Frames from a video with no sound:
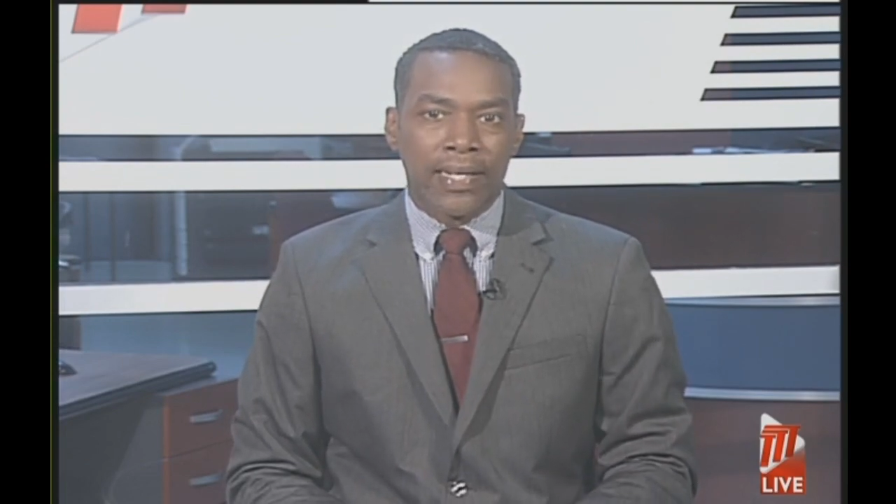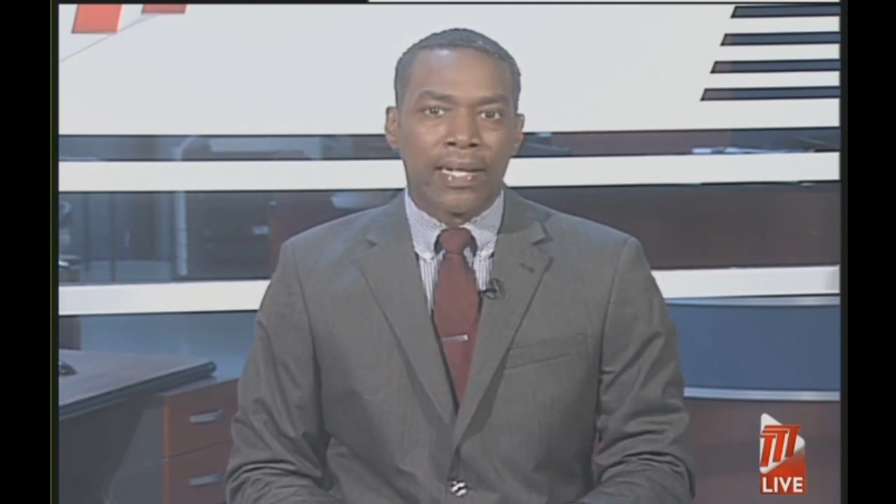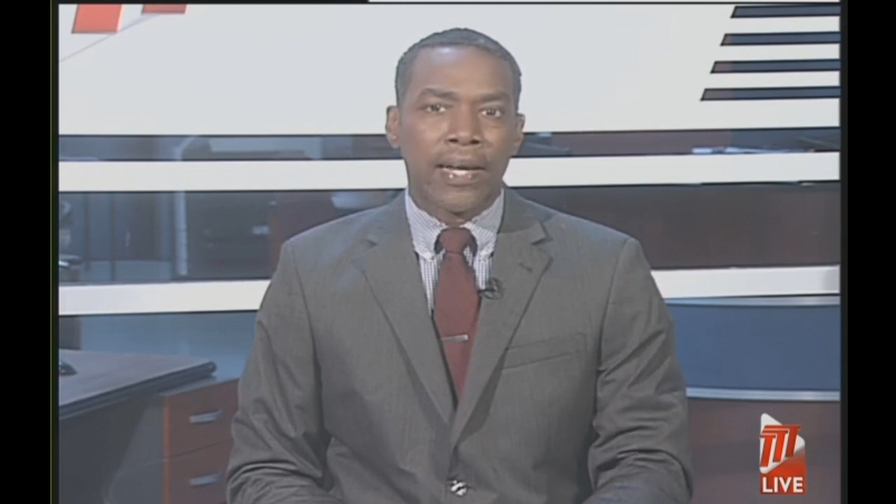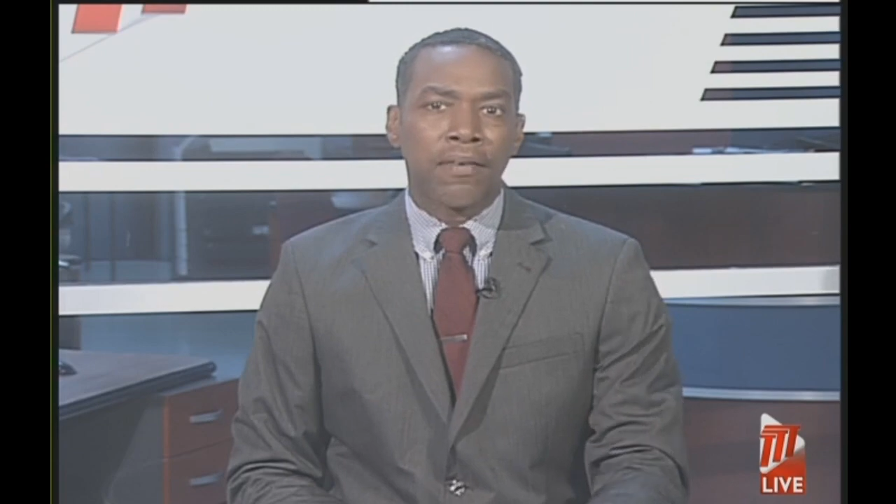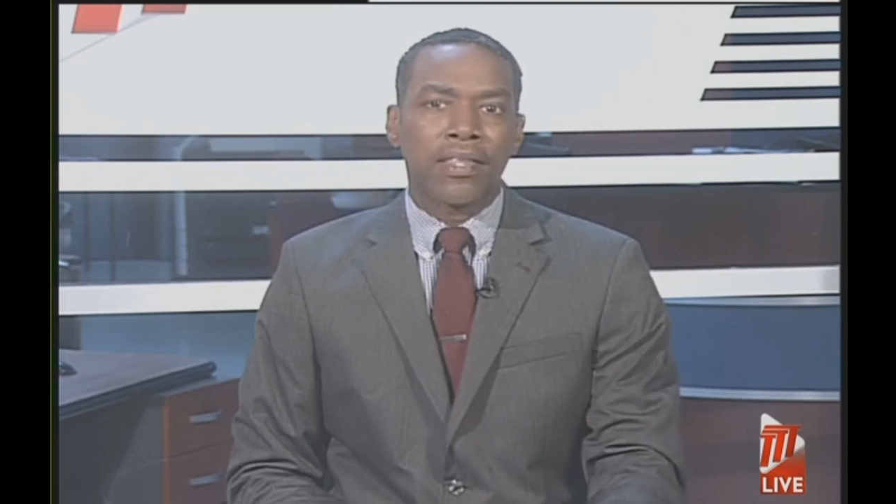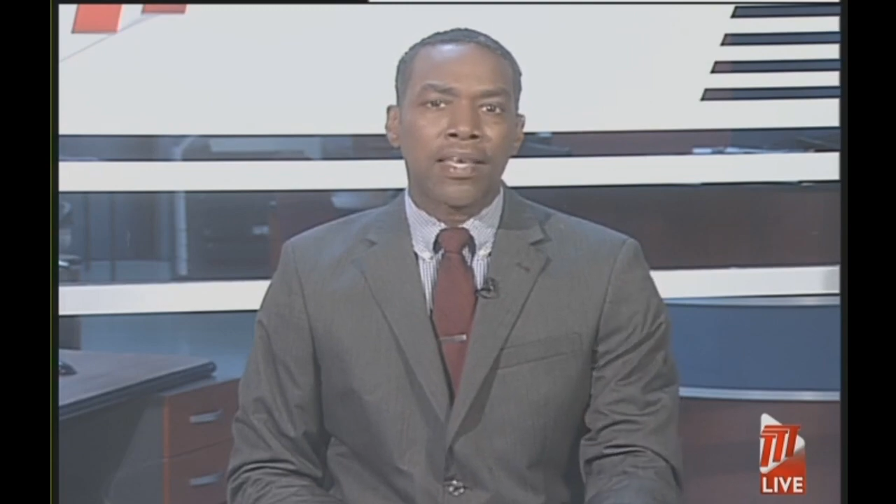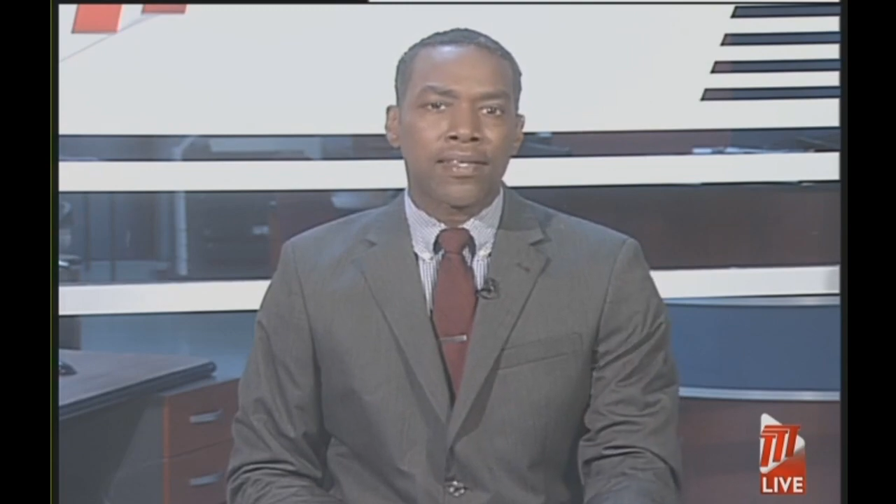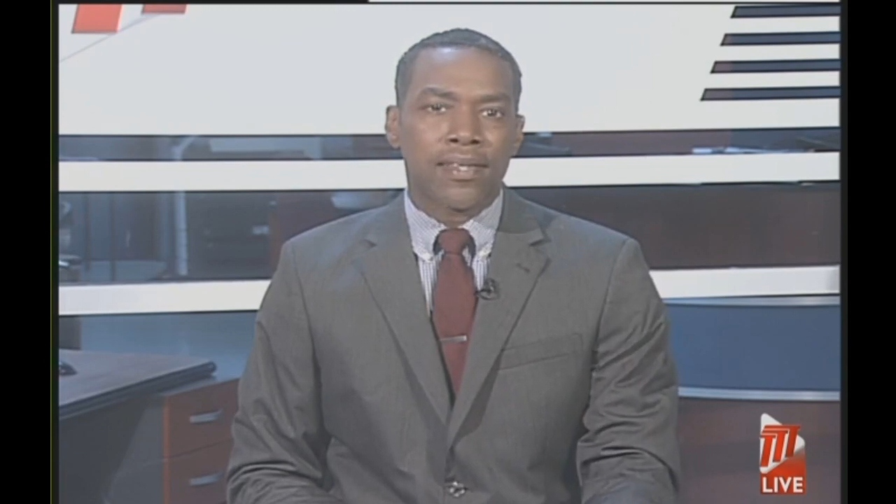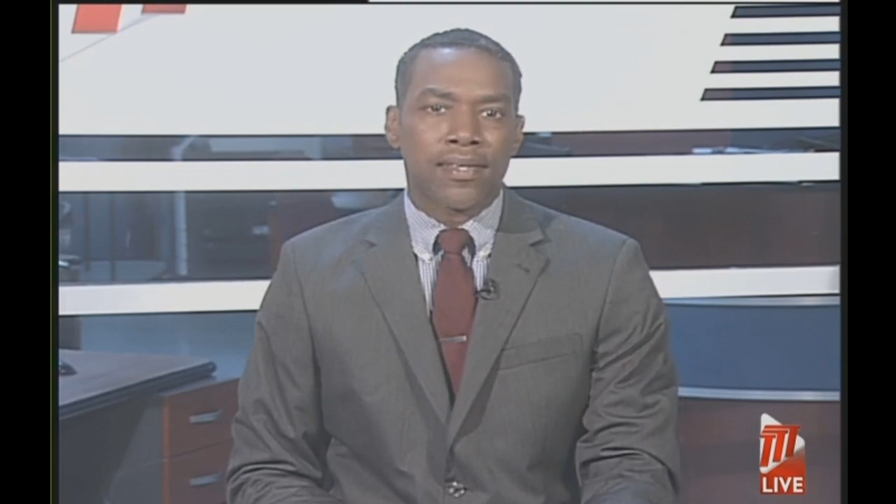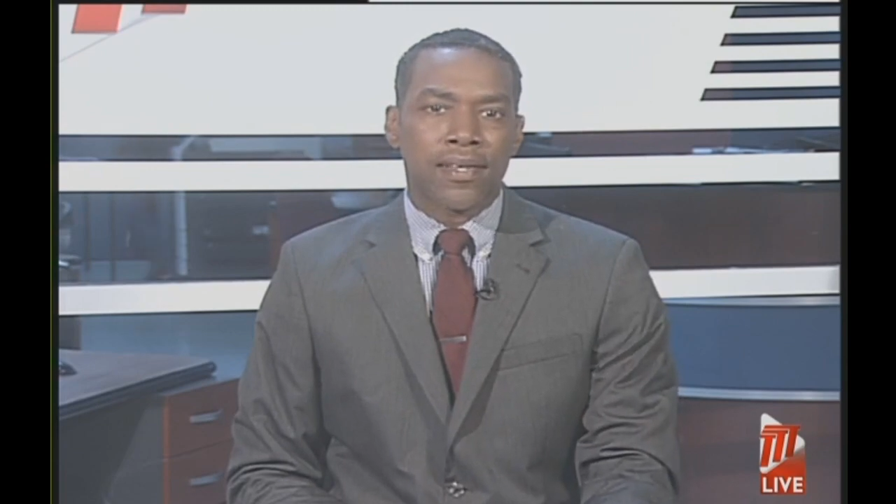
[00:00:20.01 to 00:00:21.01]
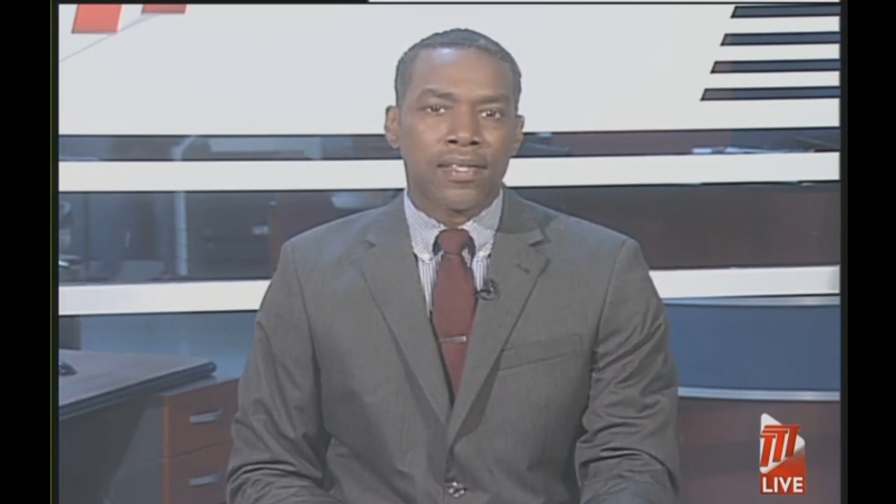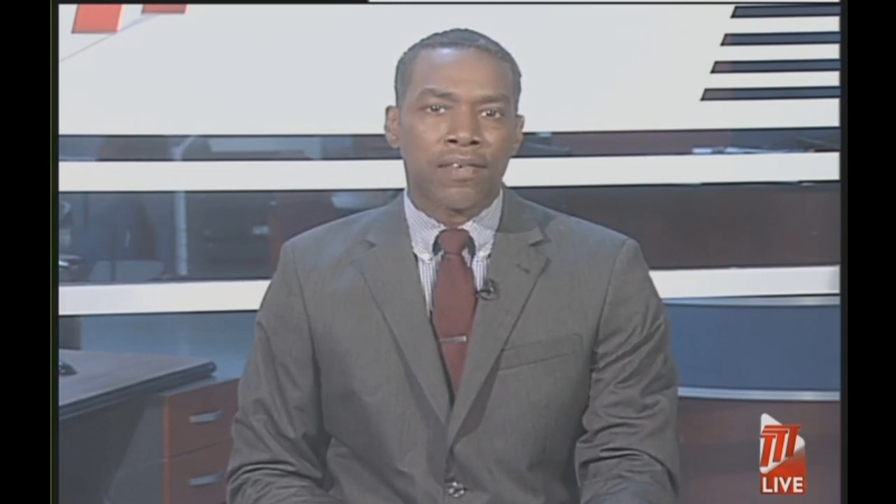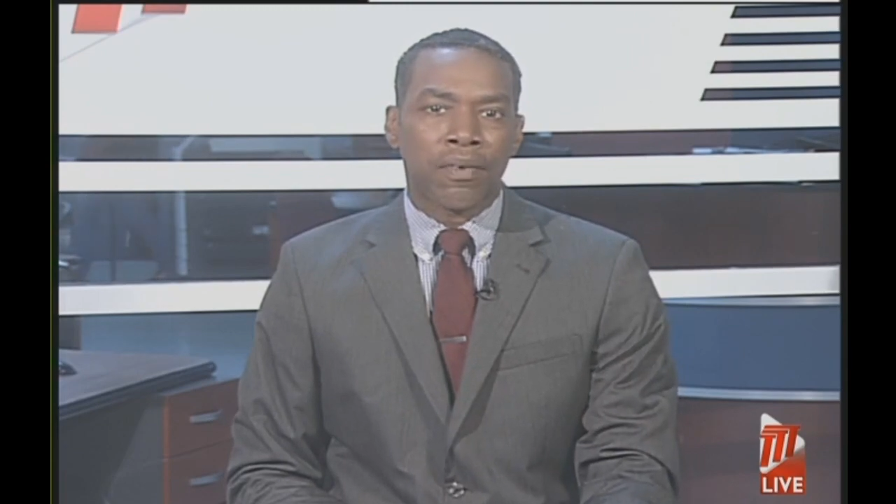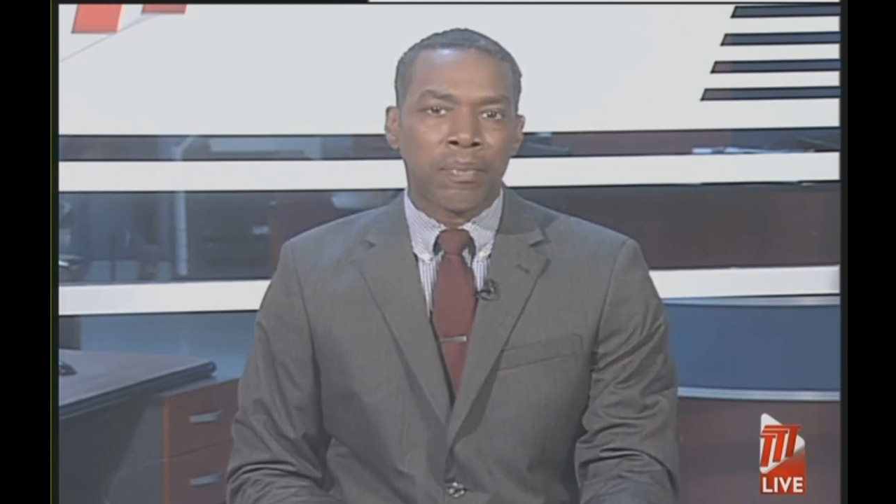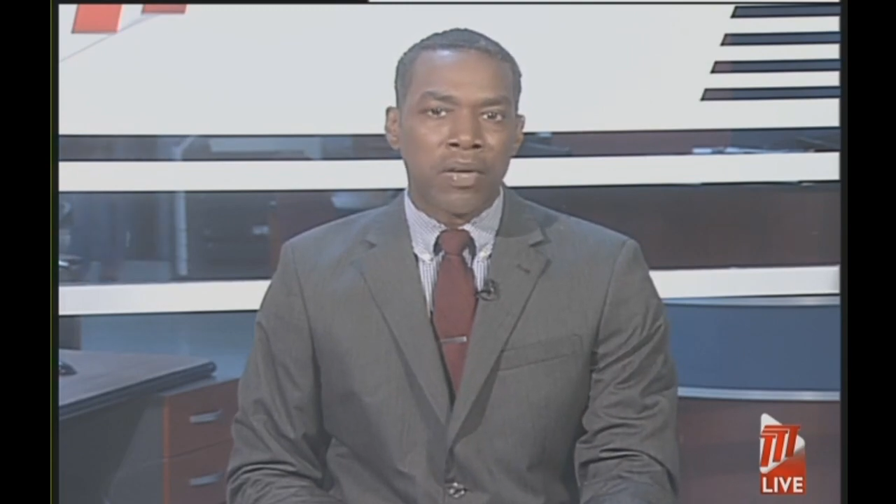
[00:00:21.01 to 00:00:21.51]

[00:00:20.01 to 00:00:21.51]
declaring the existence of a